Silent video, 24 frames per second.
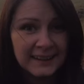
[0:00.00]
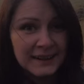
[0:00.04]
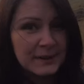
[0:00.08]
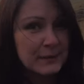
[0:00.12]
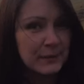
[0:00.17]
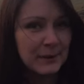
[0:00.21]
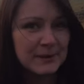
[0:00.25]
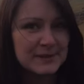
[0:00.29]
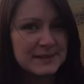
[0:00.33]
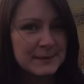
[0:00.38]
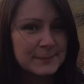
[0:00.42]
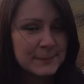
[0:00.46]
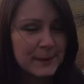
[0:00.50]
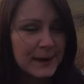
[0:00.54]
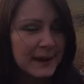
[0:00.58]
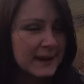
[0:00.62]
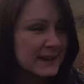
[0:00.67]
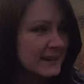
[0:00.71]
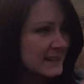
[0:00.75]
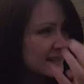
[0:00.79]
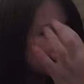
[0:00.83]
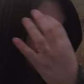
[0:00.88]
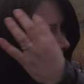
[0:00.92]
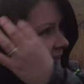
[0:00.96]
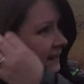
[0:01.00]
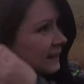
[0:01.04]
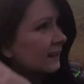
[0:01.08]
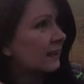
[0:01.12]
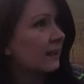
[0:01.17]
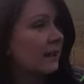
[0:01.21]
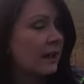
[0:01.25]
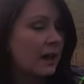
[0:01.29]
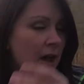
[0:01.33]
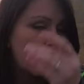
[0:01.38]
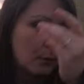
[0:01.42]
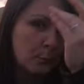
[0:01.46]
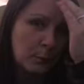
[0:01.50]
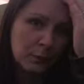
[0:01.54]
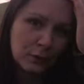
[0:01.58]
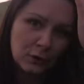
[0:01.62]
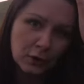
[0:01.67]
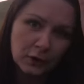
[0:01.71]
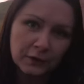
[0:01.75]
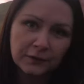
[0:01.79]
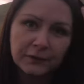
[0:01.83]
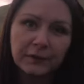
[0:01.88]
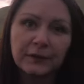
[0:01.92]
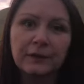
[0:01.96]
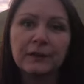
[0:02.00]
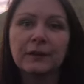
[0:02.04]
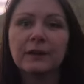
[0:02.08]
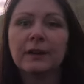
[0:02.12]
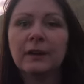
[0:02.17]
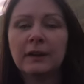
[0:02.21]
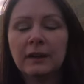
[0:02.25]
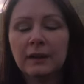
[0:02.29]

What a surprise. We got to